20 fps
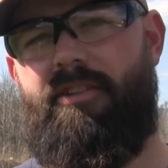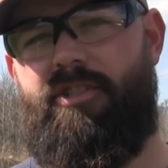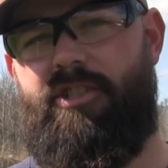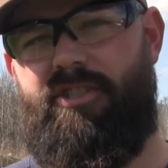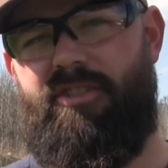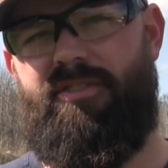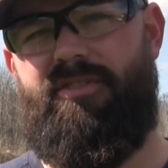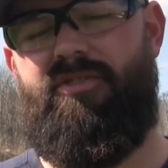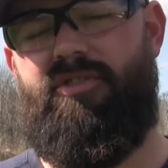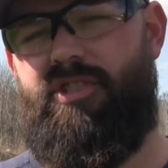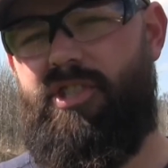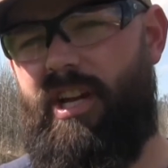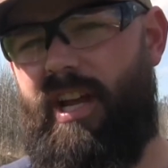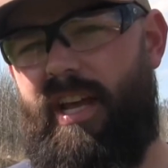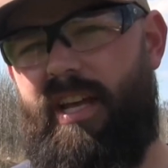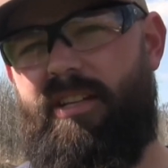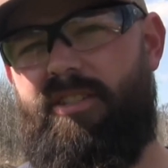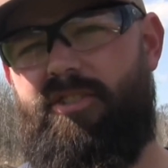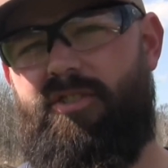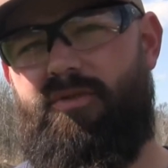shouldn't
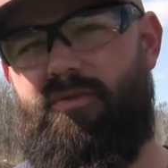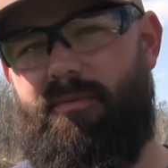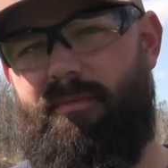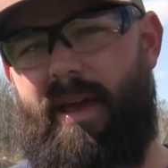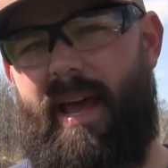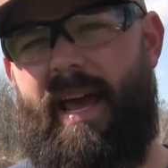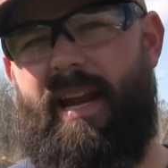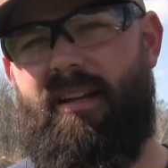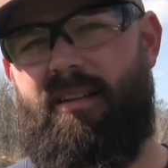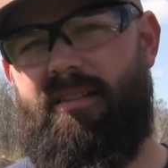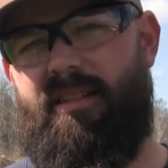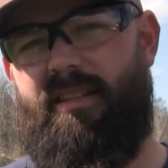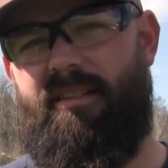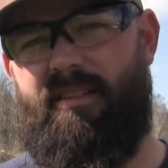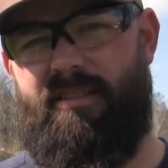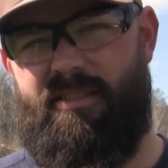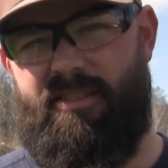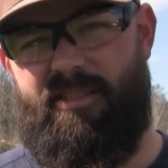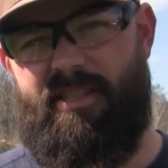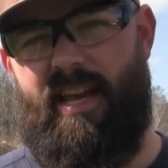change dramatically.
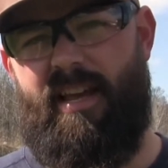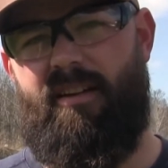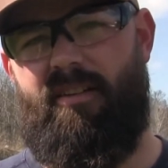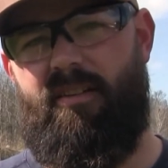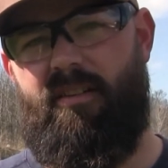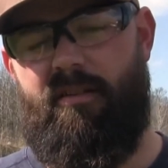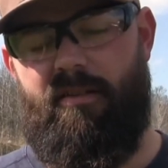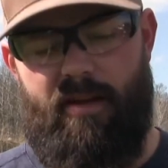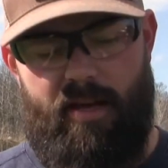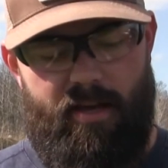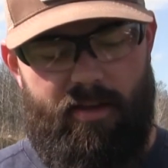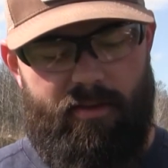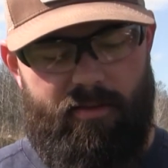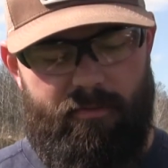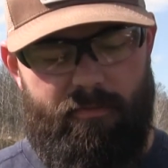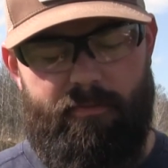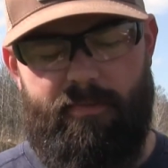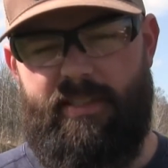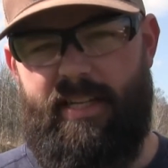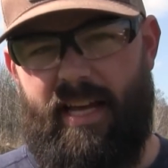The center,
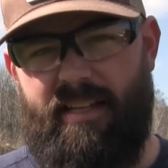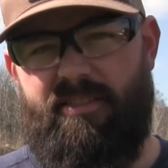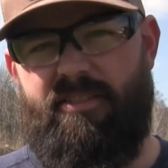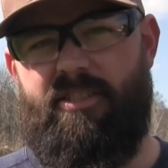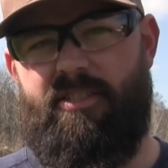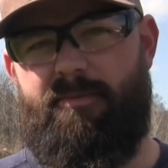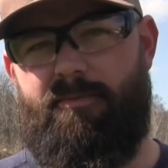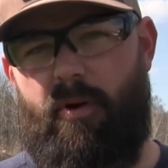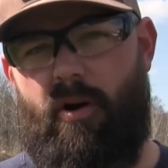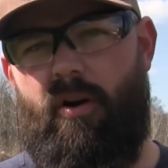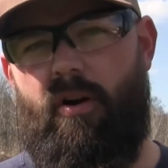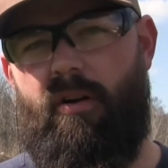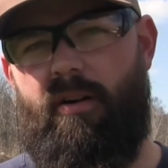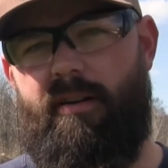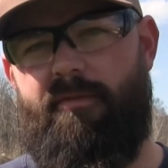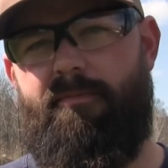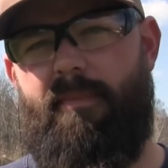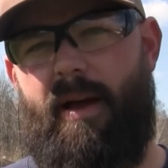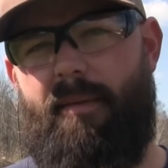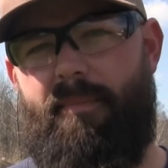the densest part
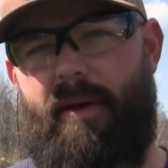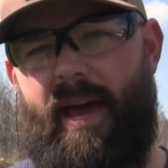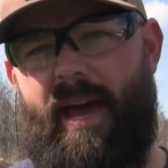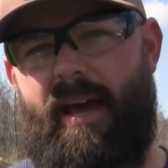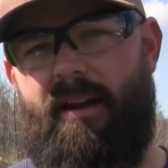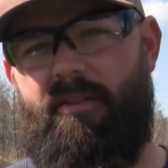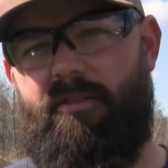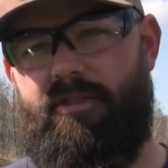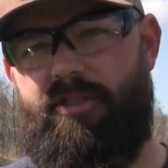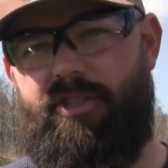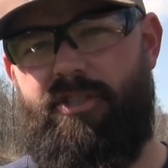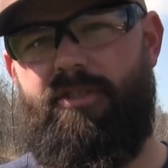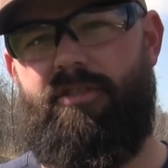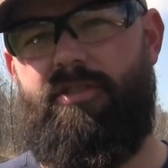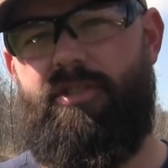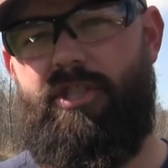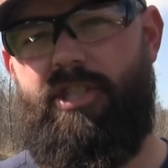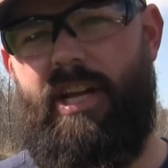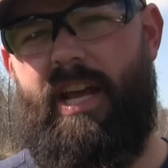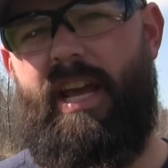of my pattern
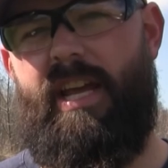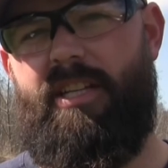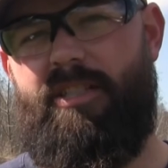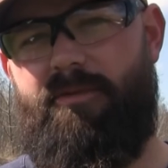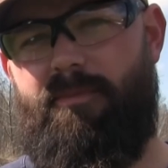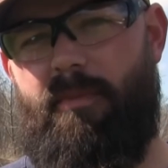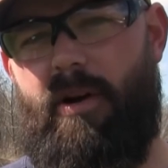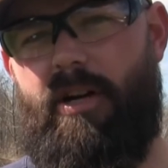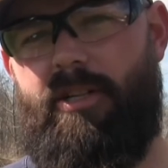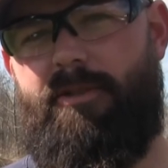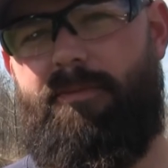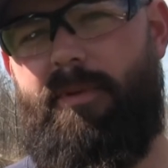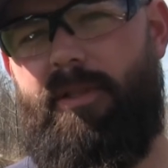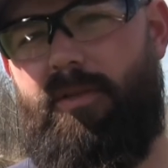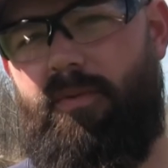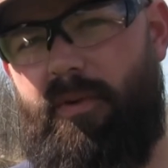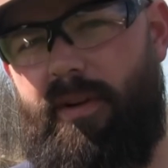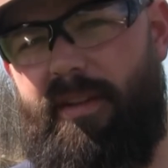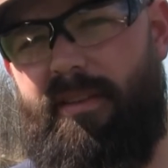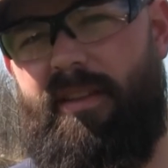shouldn't change much
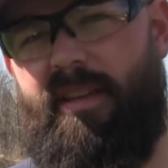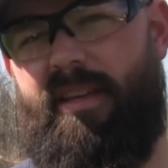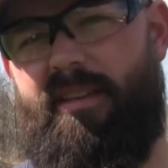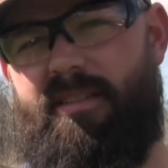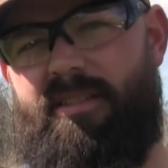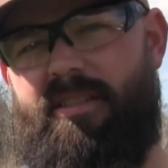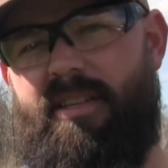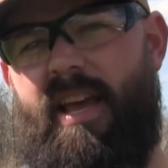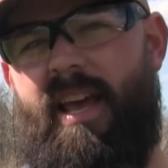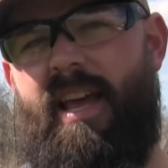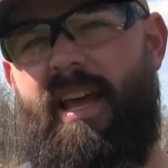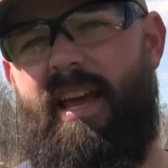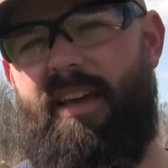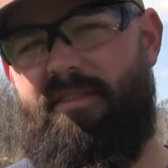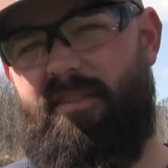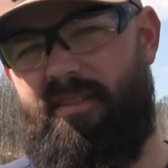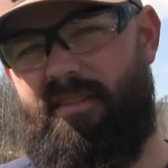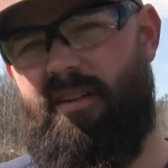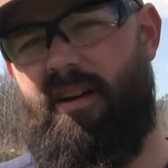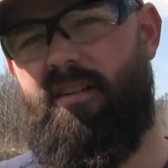between this
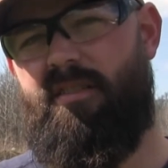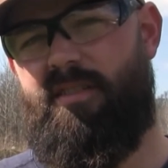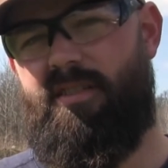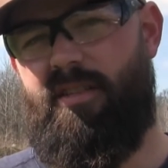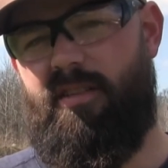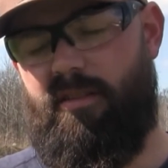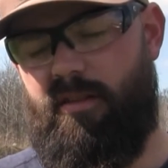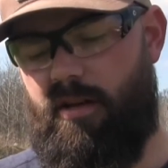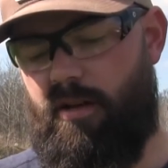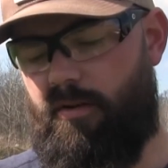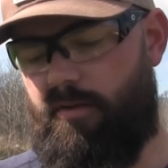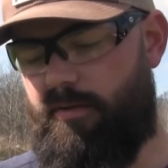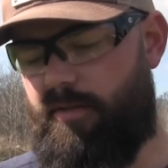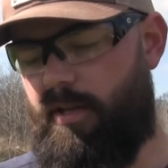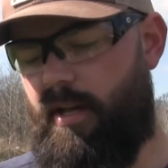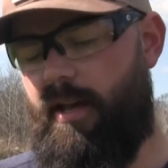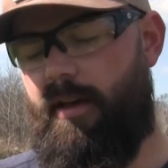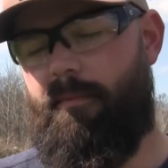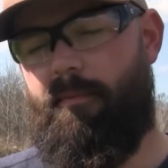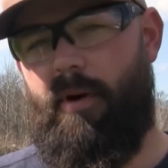and the tungsten
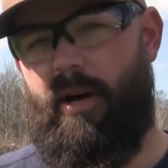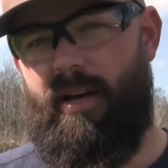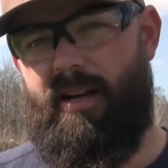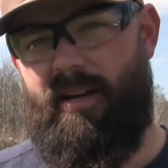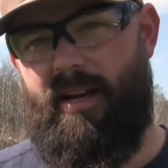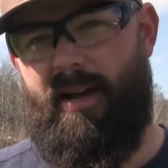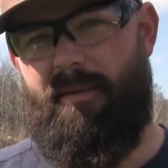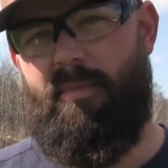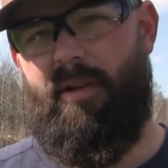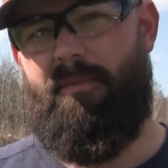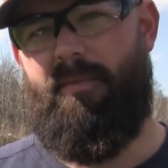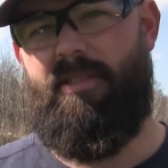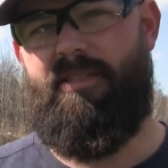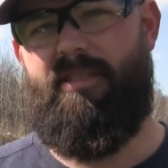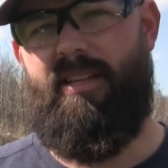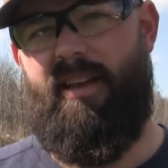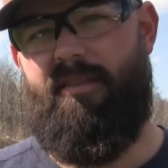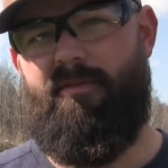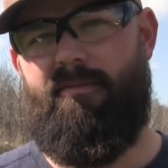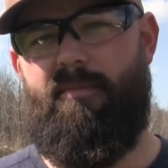loads, but I'm gonna be
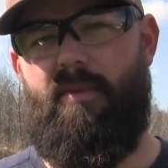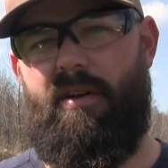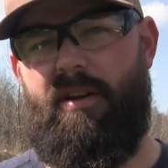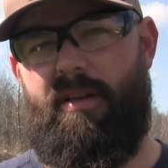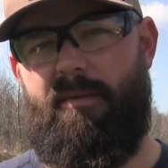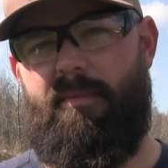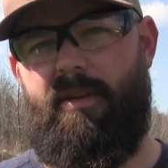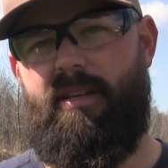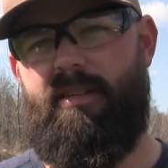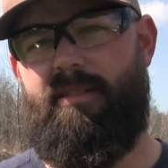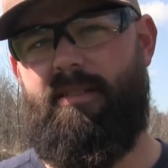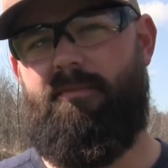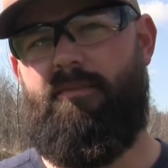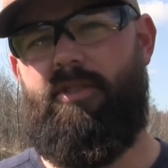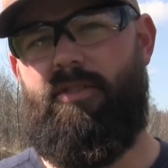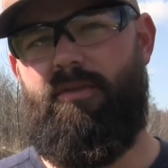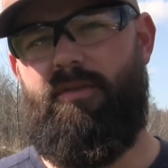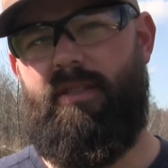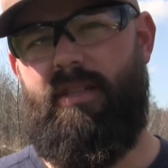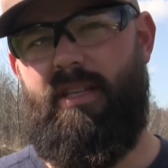saving money because I'm
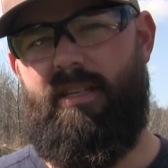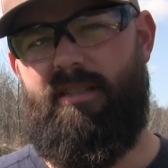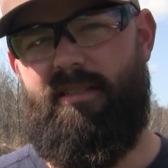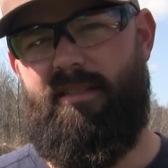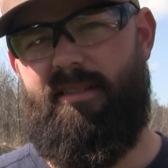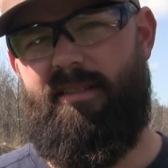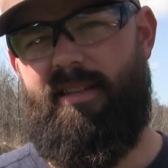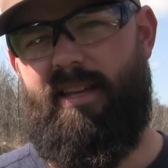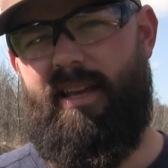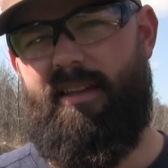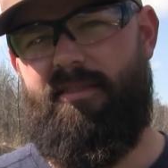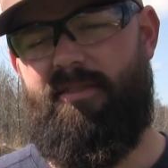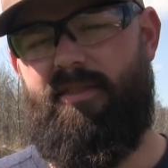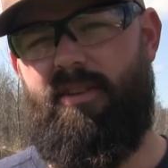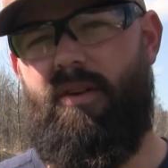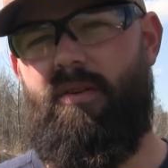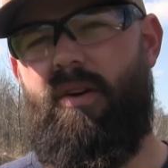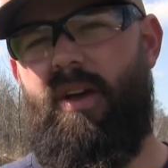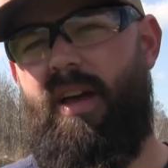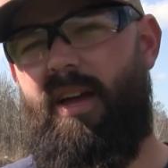shooting these instead.
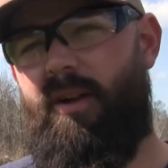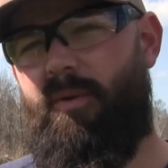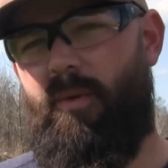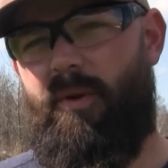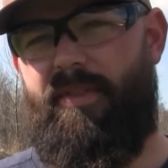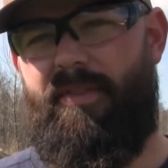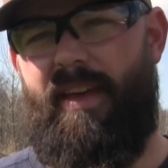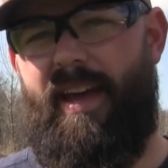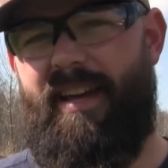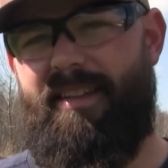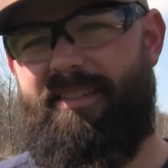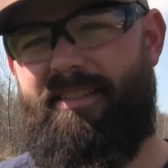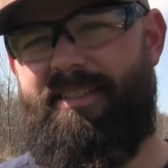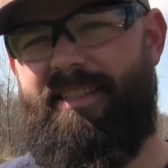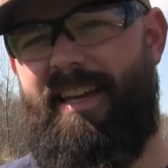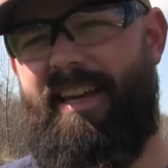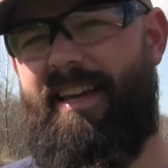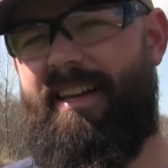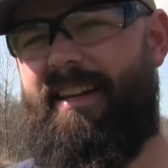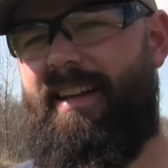So with that
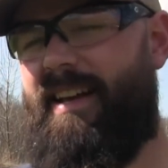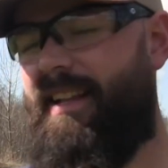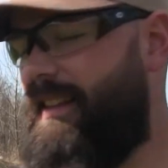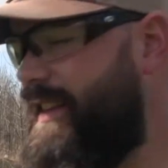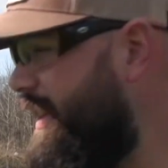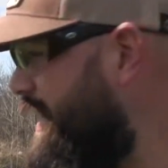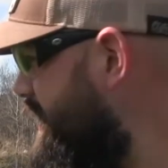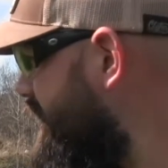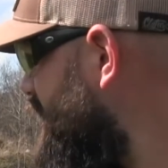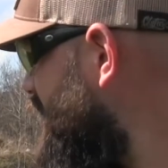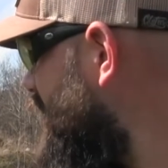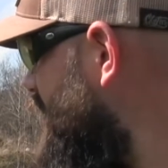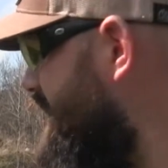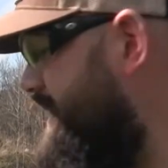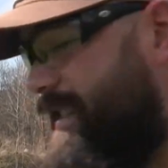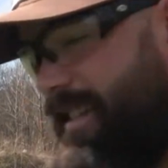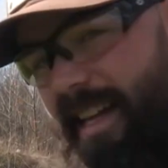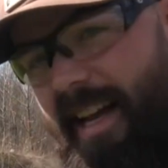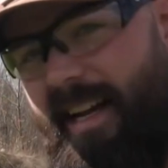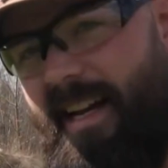said, let's get
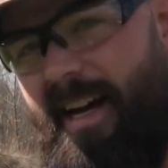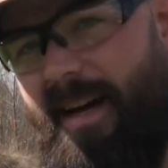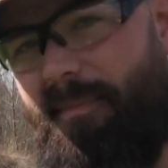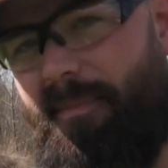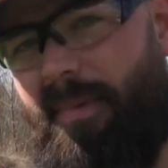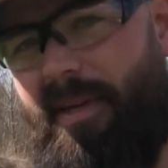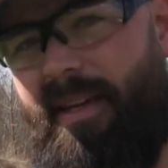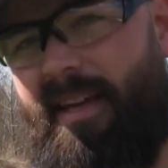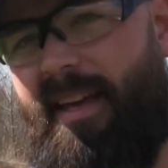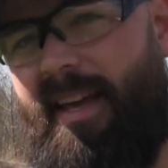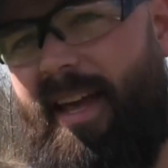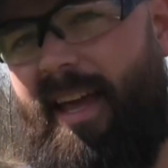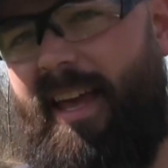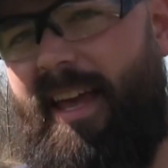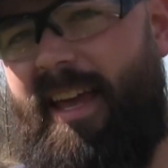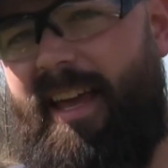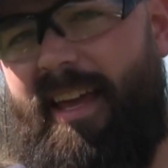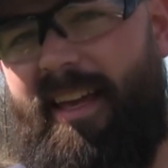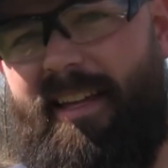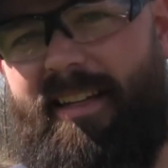set up
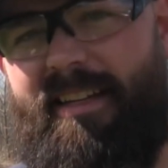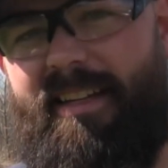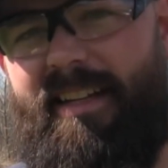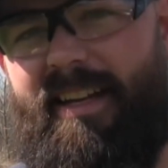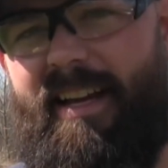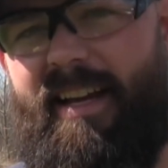and